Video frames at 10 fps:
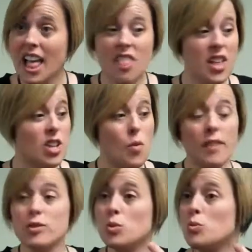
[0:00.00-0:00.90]
that you have
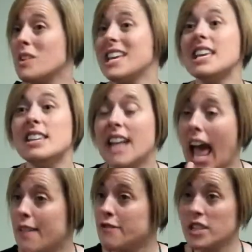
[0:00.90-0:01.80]
to read
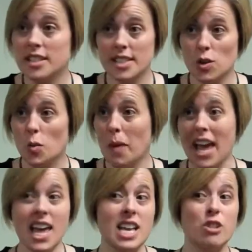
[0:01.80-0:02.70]
every single
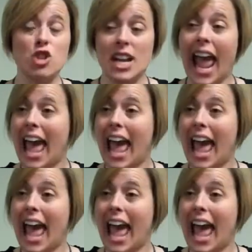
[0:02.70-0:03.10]
page and